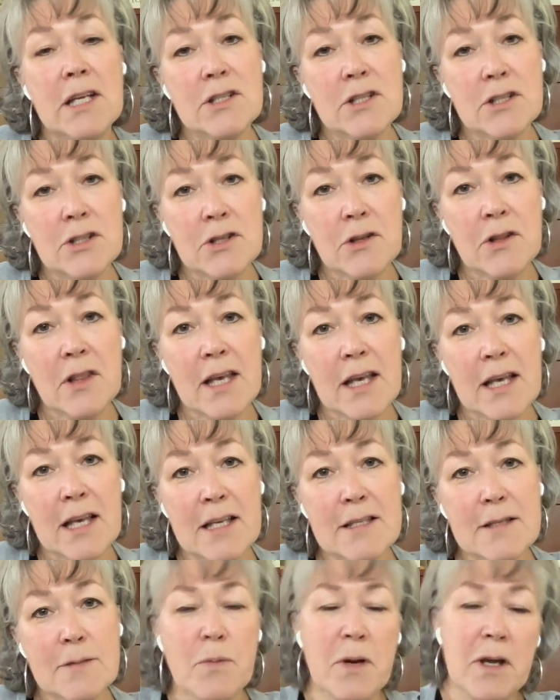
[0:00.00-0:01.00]
need to do
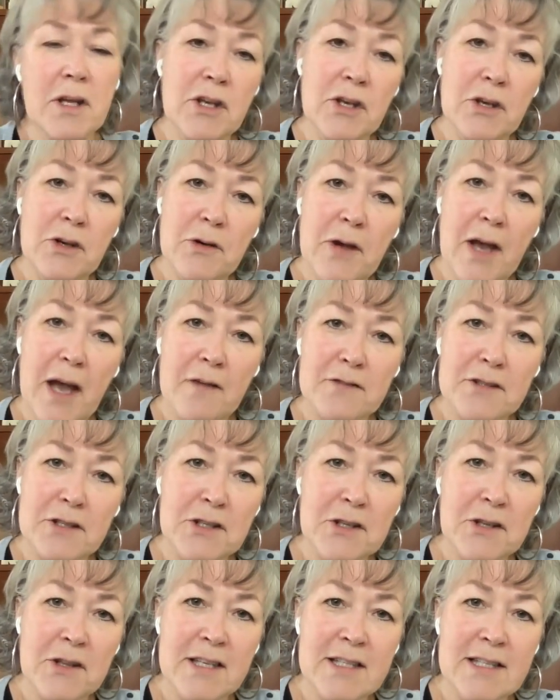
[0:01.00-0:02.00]
this, but you have
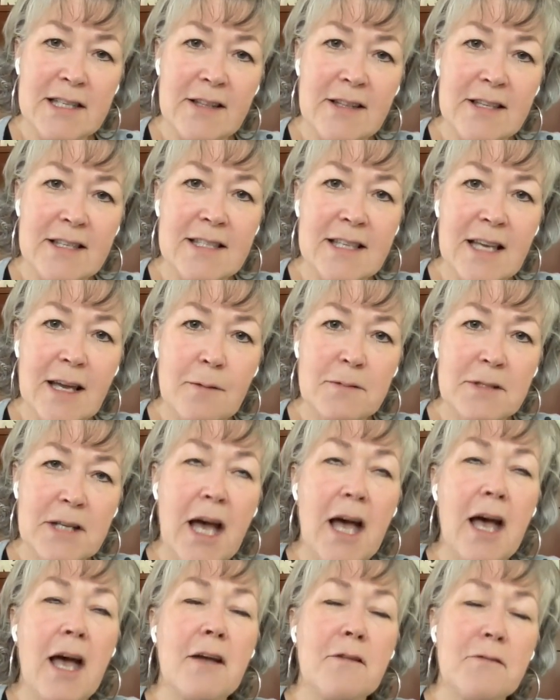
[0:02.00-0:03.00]
to do this at the same
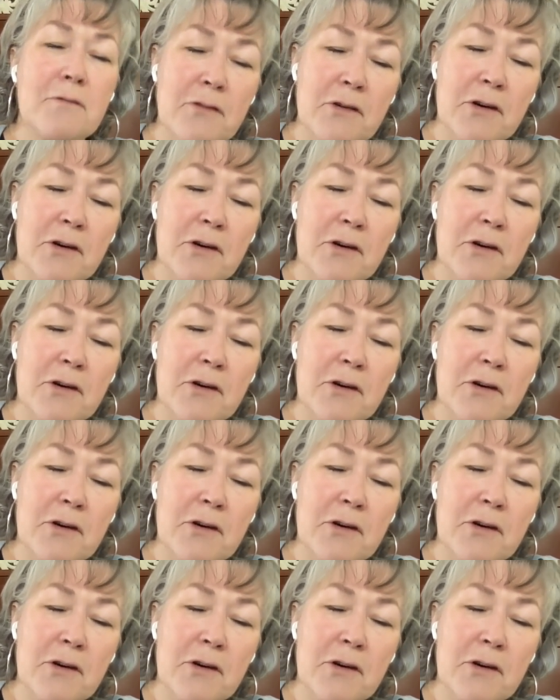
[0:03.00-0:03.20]
time.